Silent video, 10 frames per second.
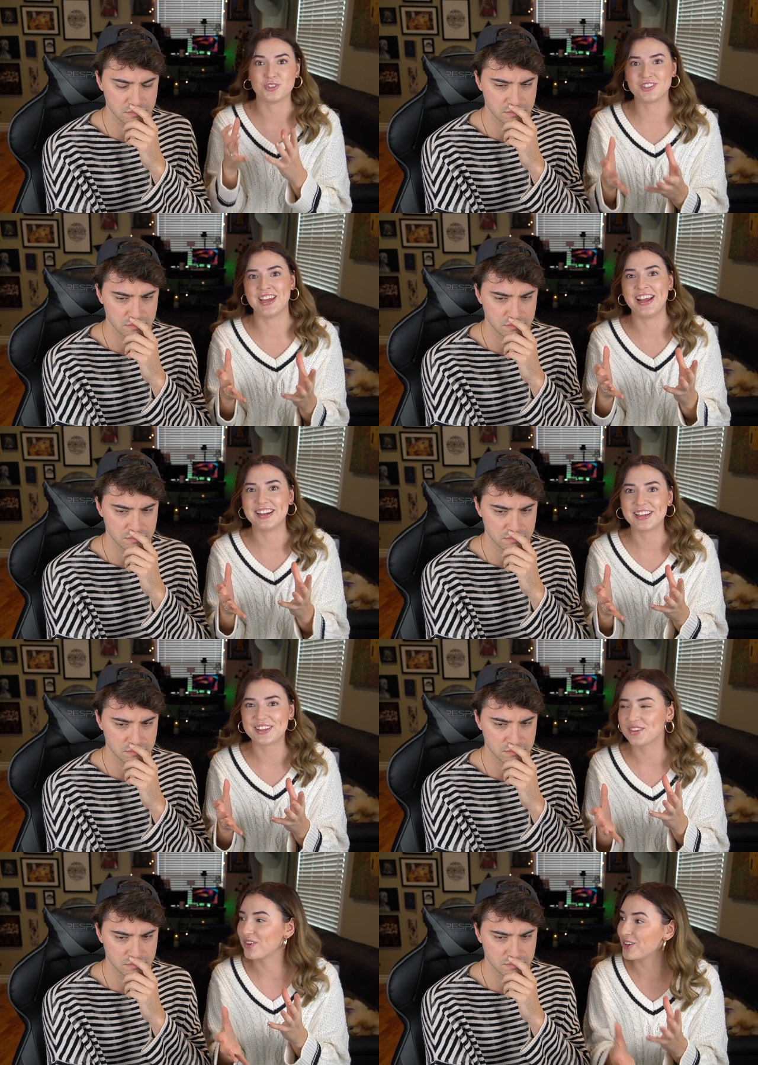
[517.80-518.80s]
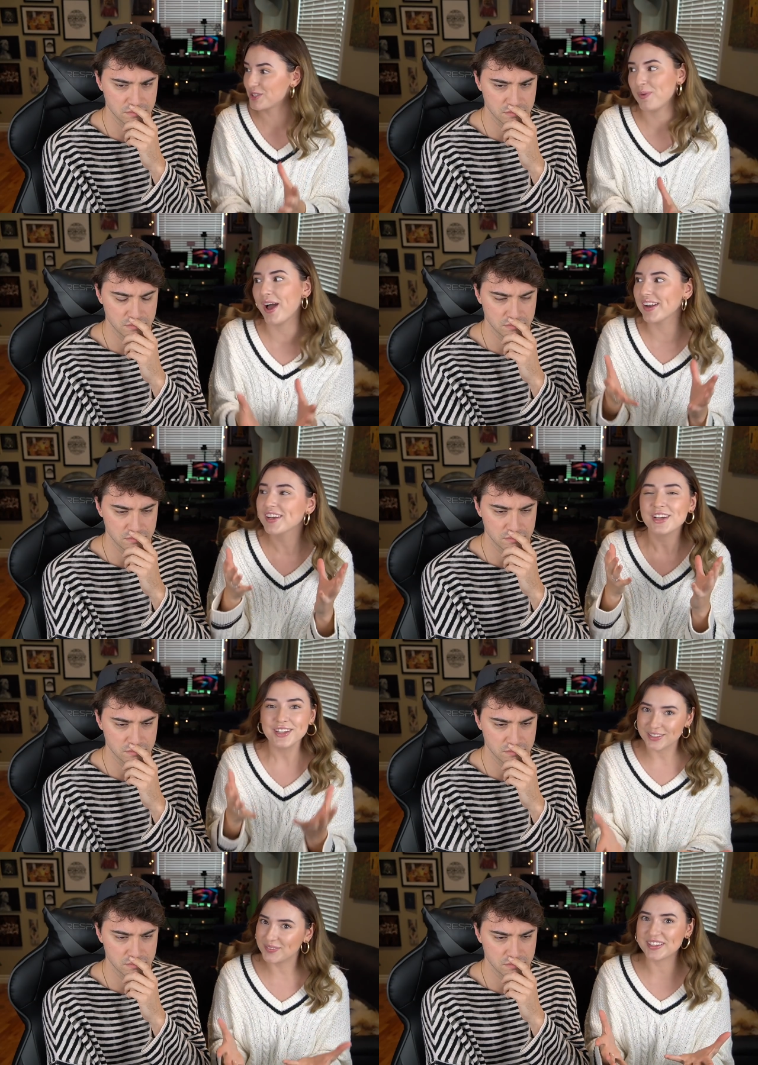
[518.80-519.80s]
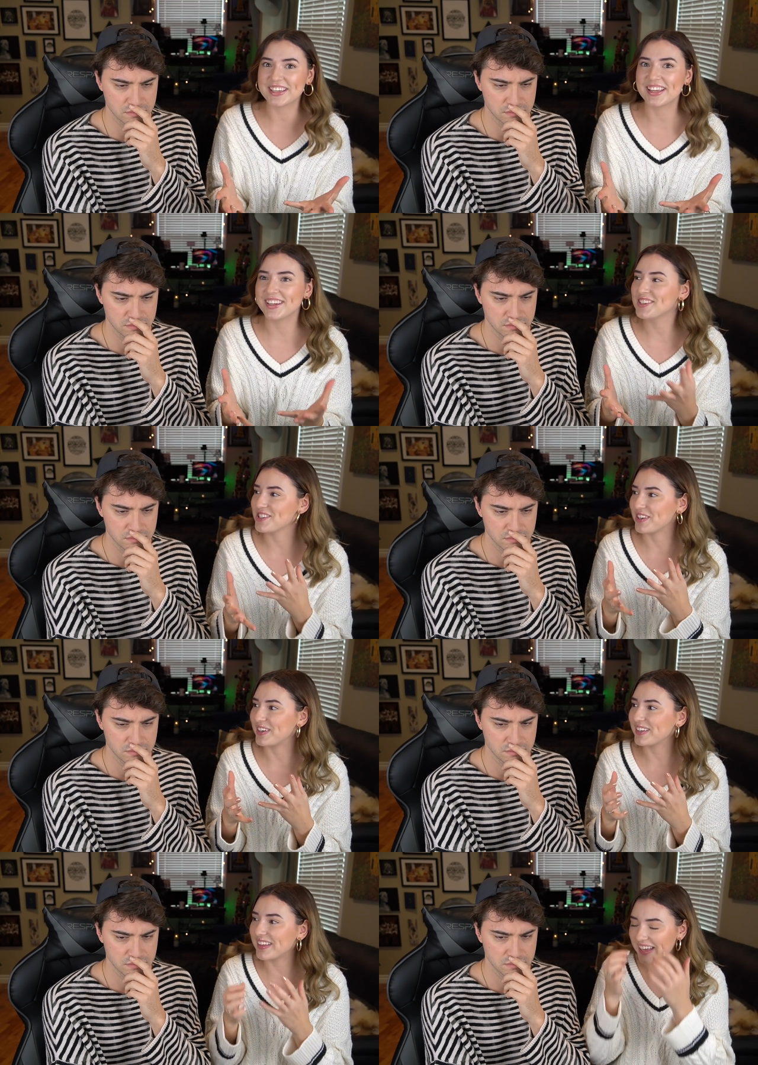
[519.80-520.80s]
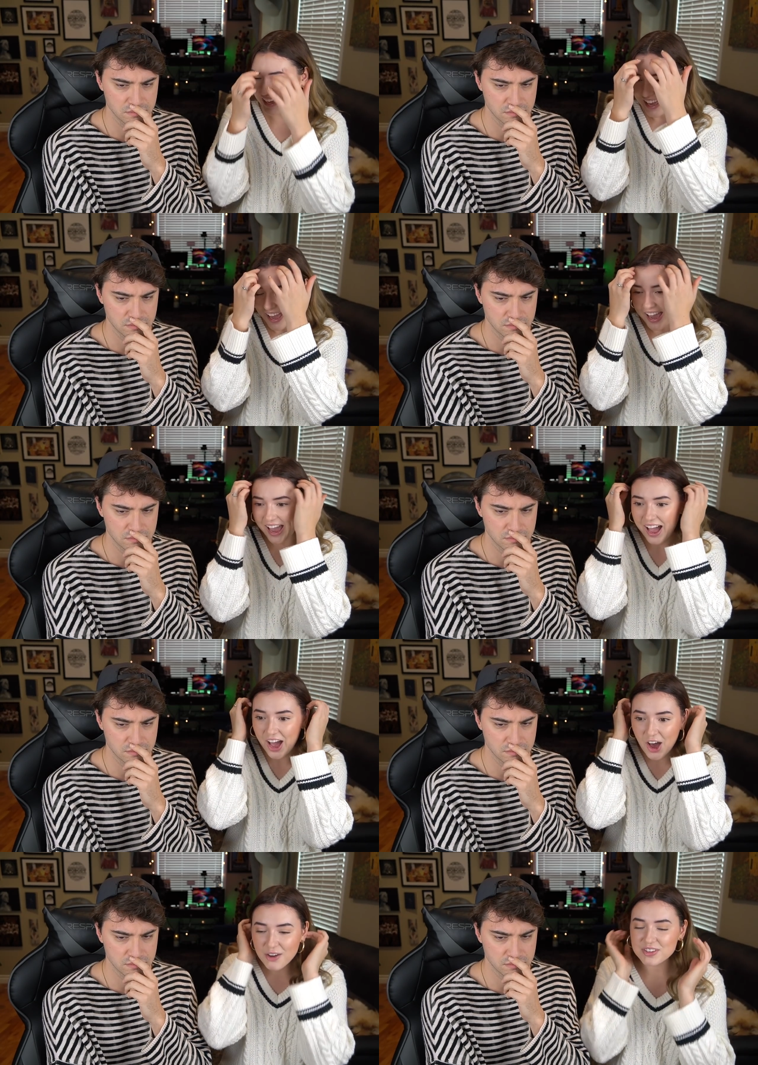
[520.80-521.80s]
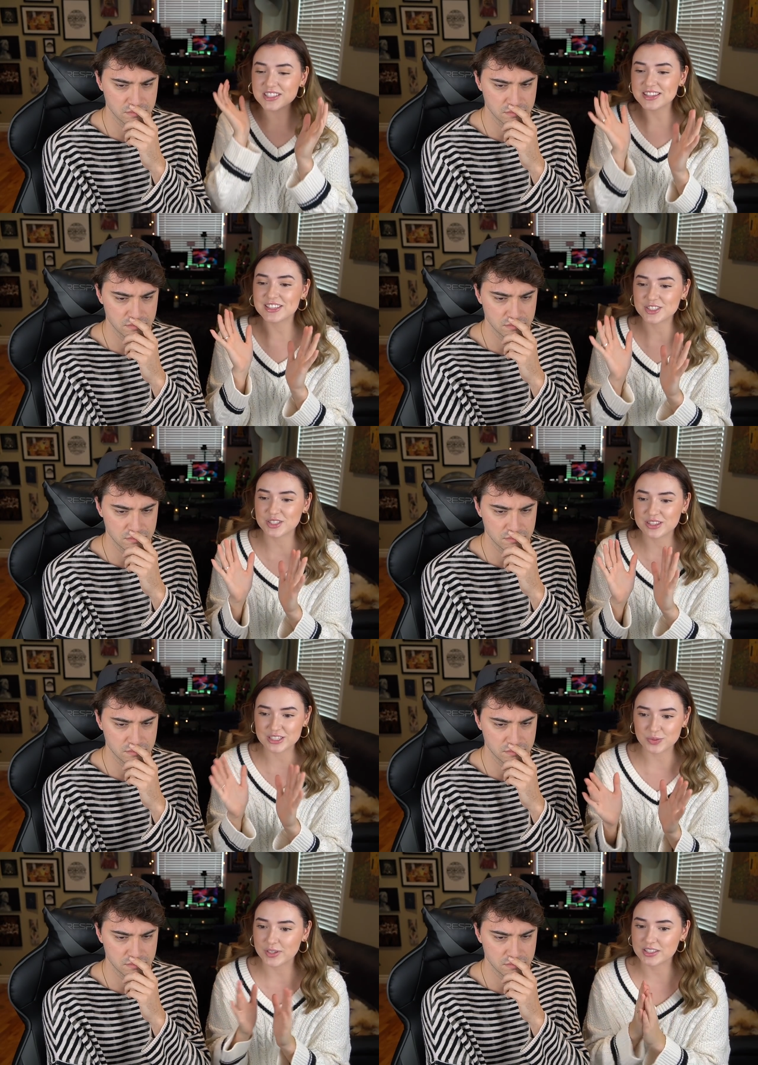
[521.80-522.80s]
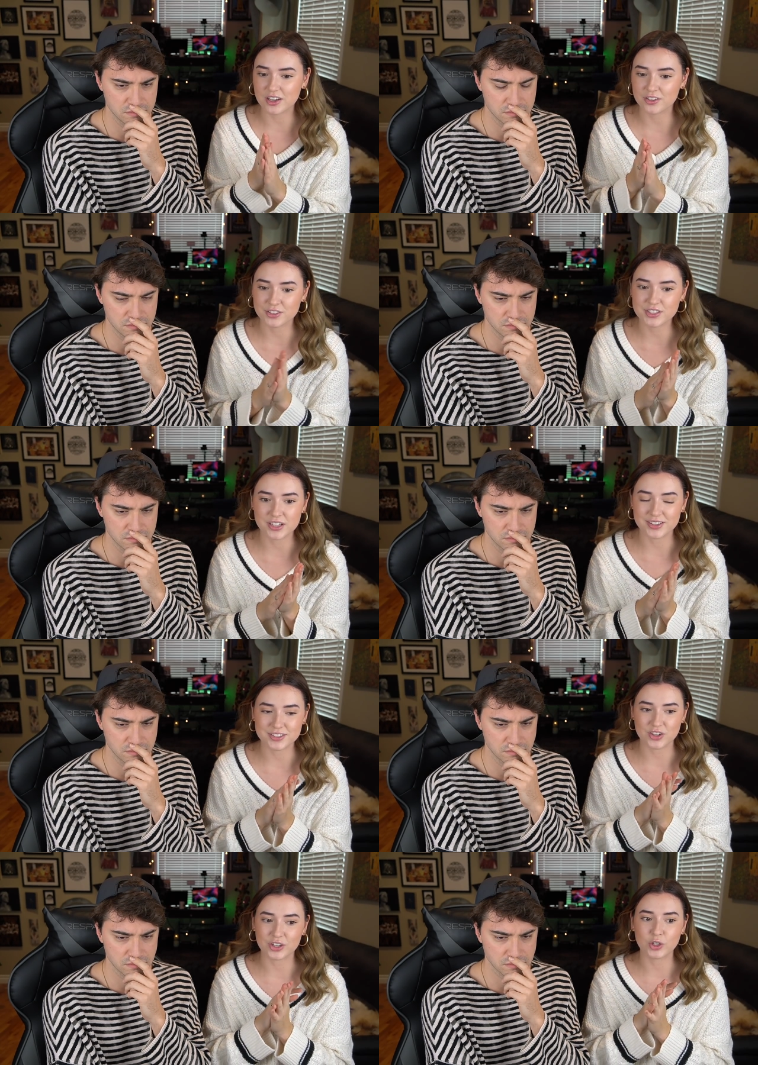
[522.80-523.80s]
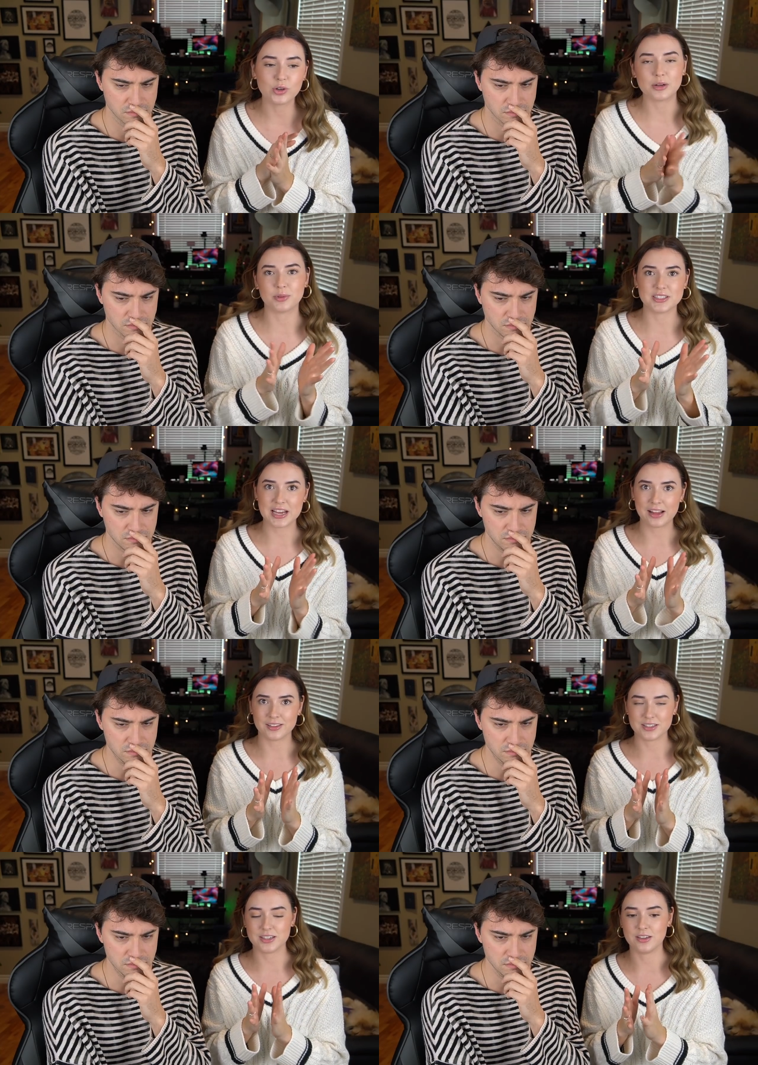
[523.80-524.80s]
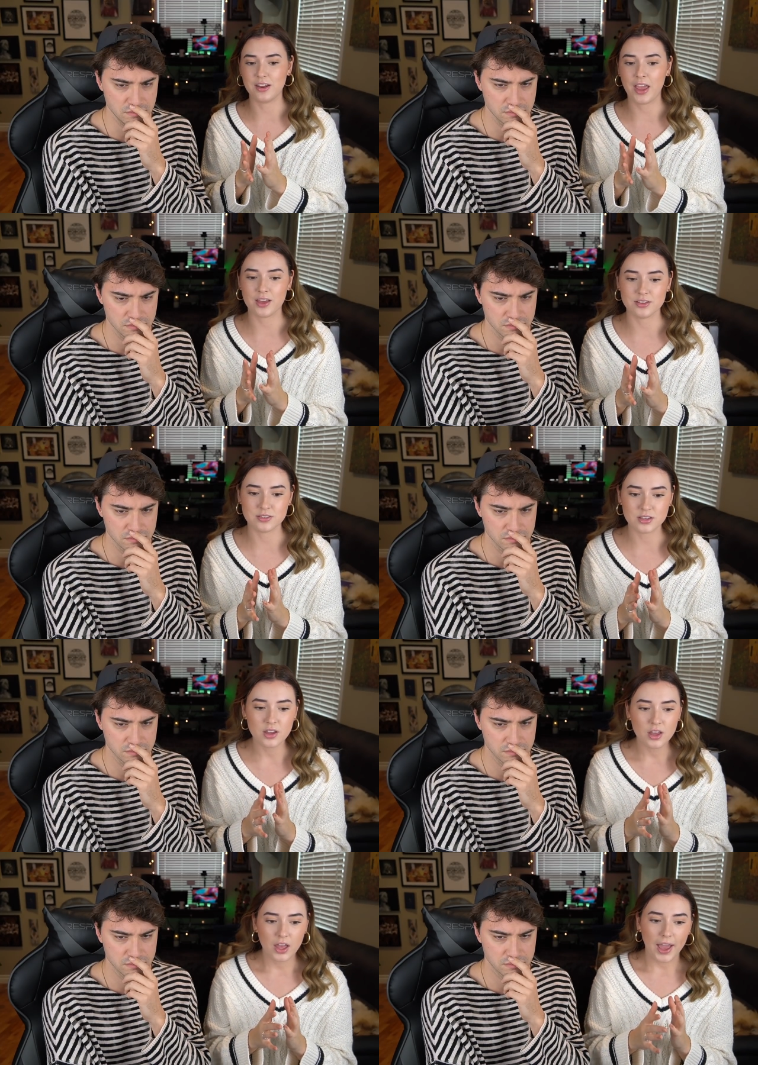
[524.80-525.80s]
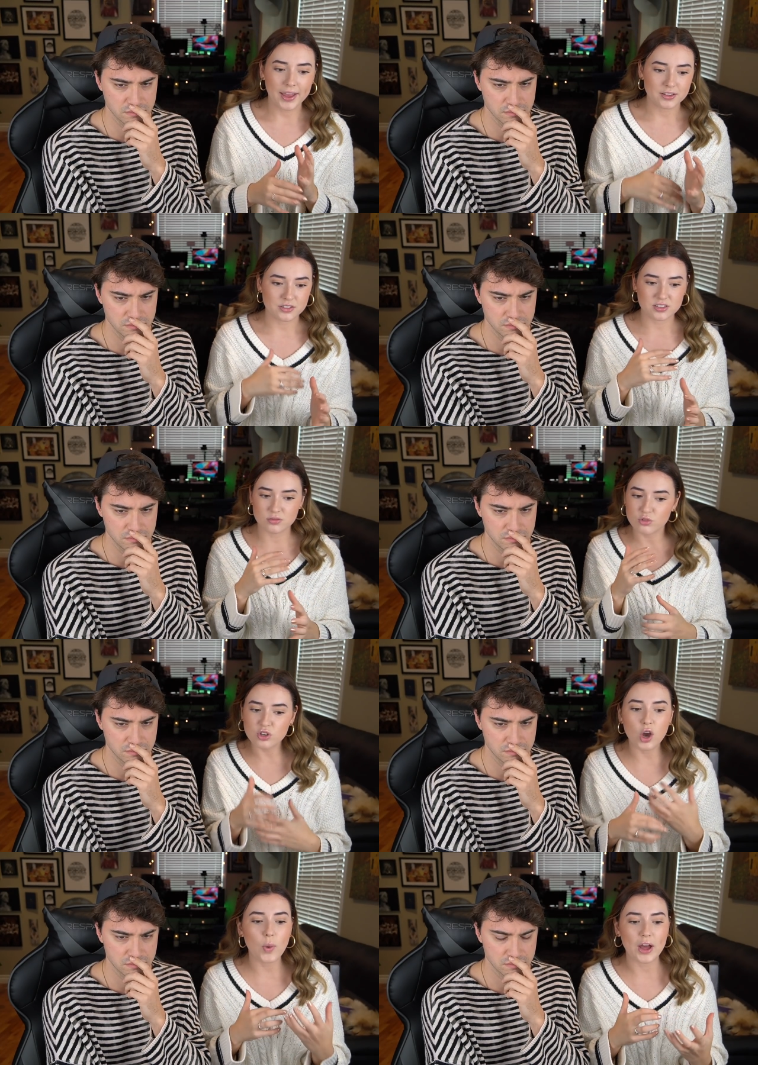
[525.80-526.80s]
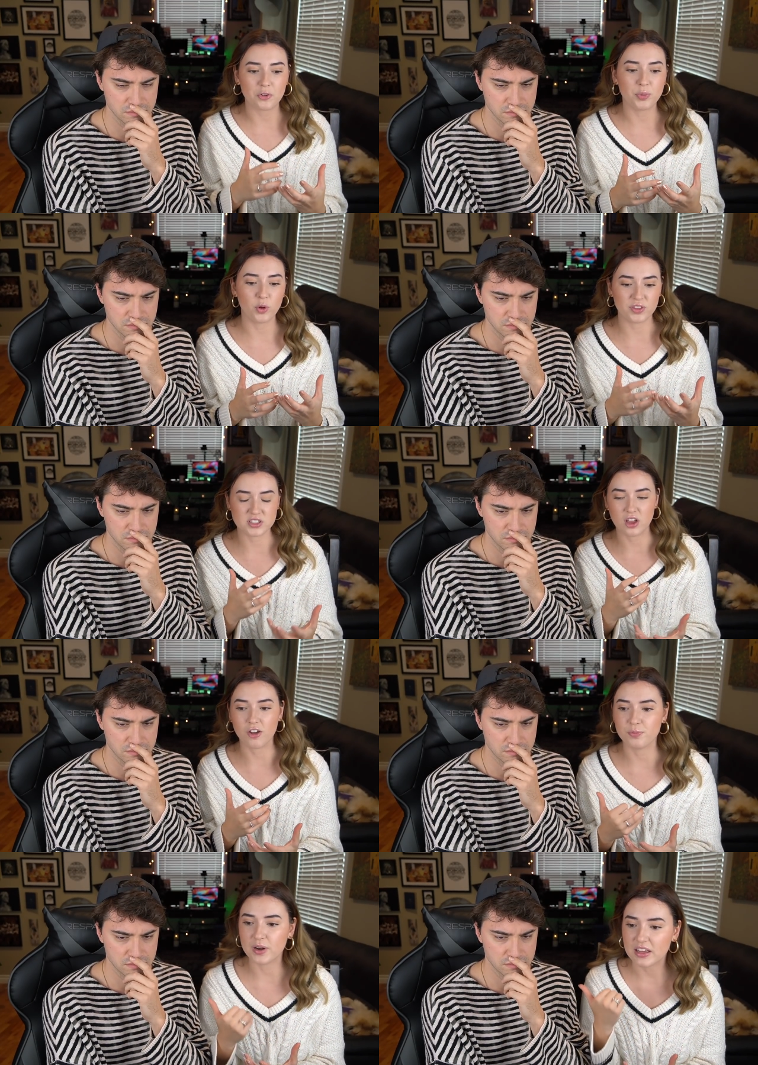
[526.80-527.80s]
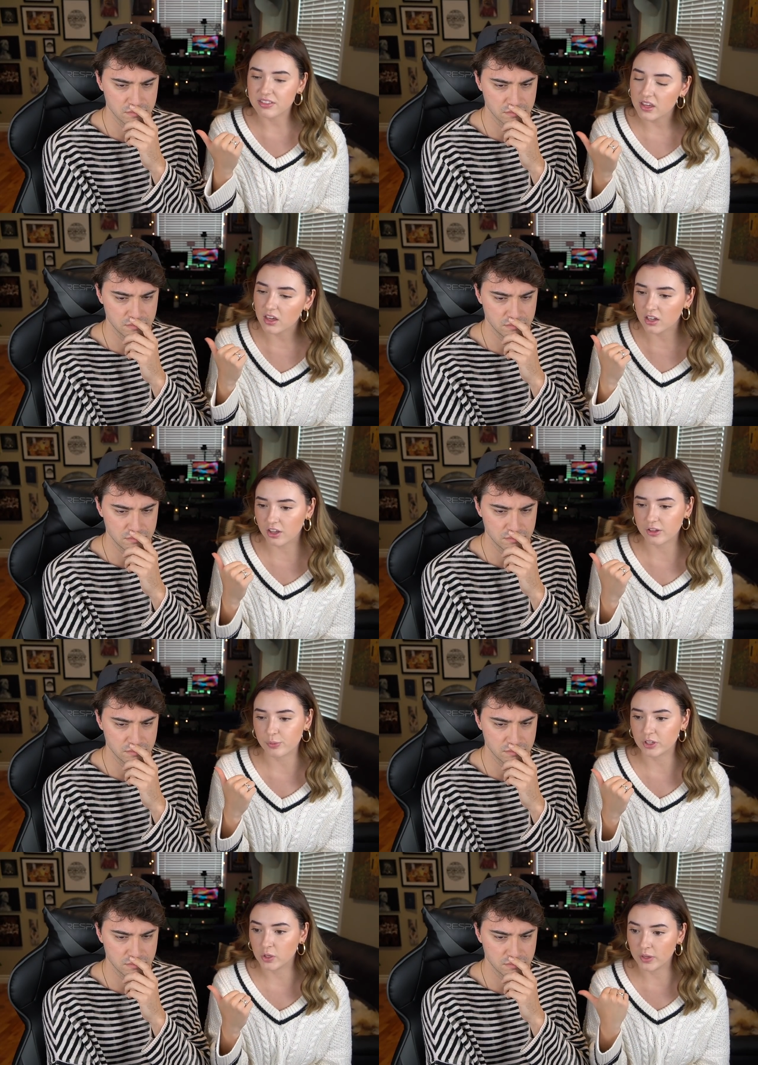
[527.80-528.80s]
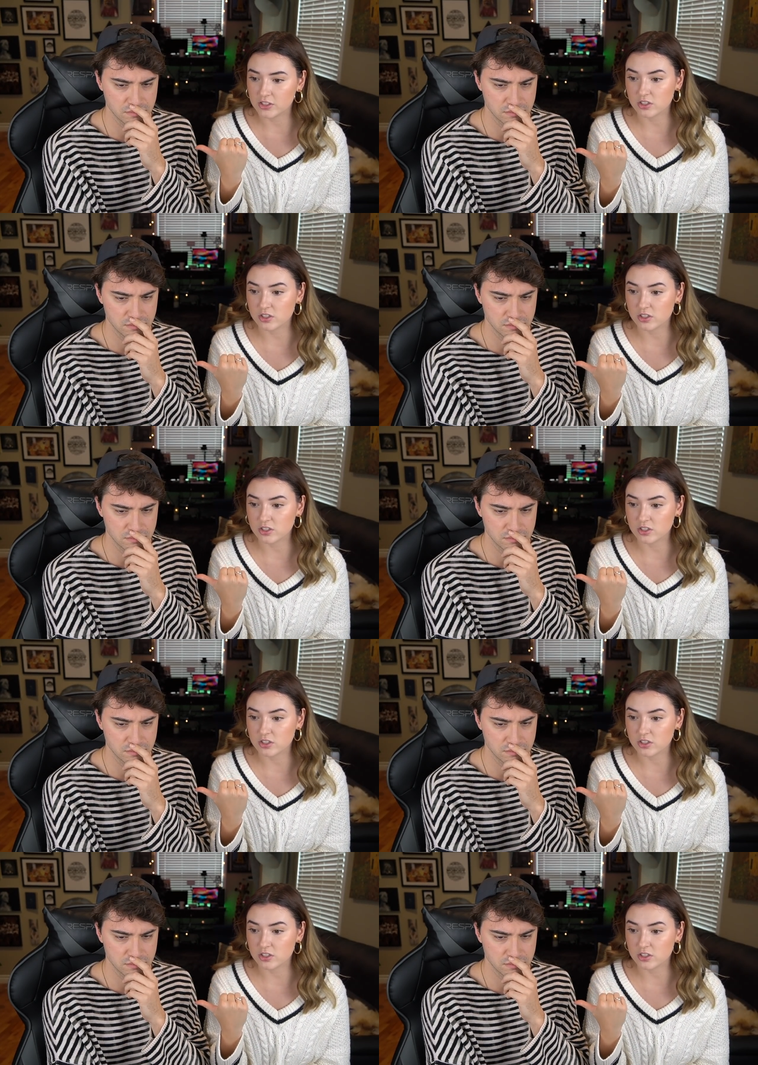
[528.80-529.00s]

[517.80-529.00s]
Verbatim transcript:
Speaker 1: standing in the wrong spot, you could get injured. Like obviously these, these swings and understudies are incredibly talented and and know how to pull this off. But I think another point you hit